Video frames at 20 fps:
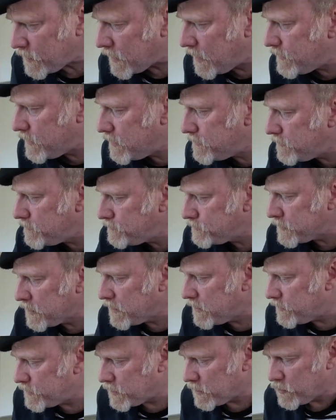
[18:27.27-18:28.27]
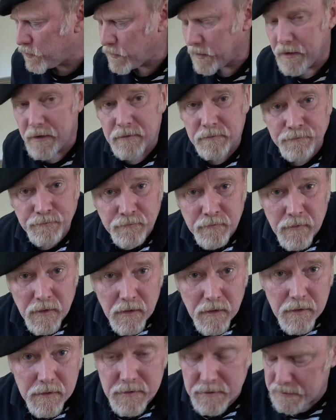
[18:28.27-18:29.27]
And then the other way
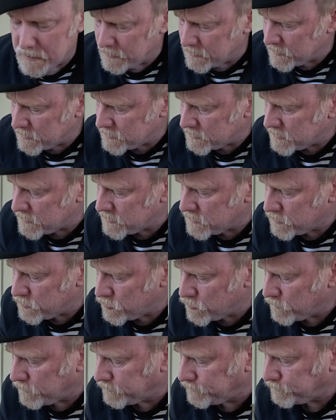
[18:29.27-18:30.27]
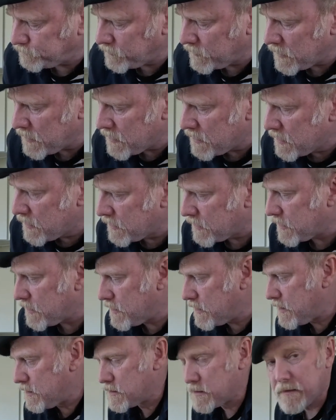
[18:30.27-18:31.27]
to eat this is to get a
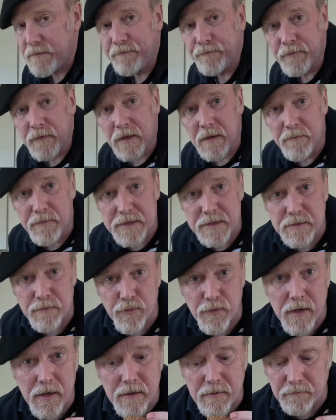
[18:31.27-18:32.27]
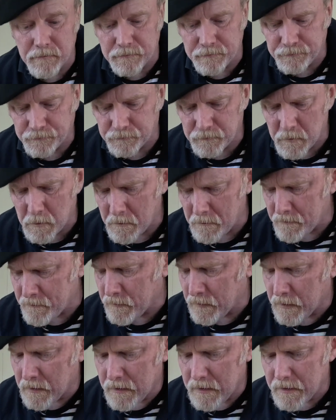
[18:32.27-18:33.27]
nice piece of bread,
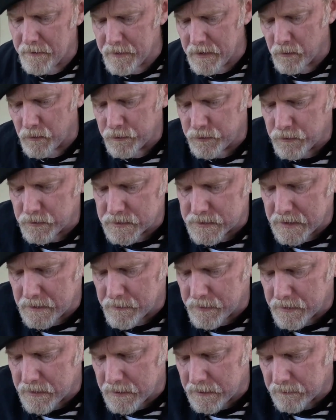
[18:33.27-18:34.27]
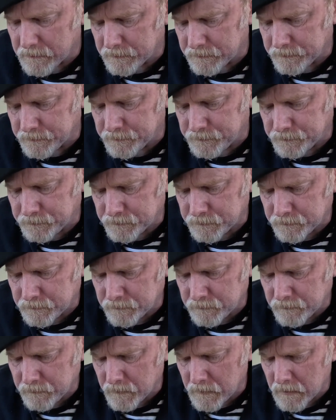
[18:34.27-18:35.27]
and then we'll do the same thing.
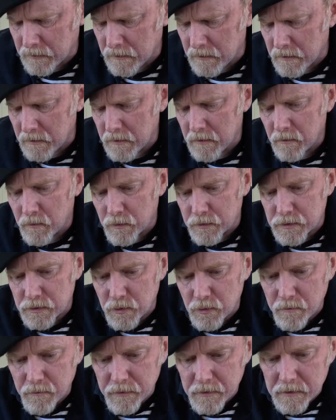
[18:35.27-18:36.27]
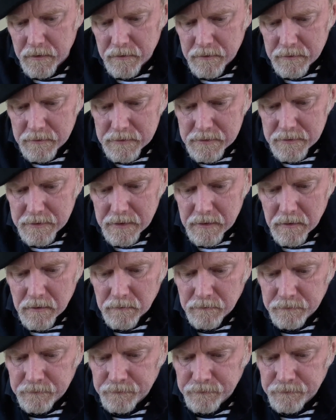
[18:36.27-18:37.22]
We'll scoop the snail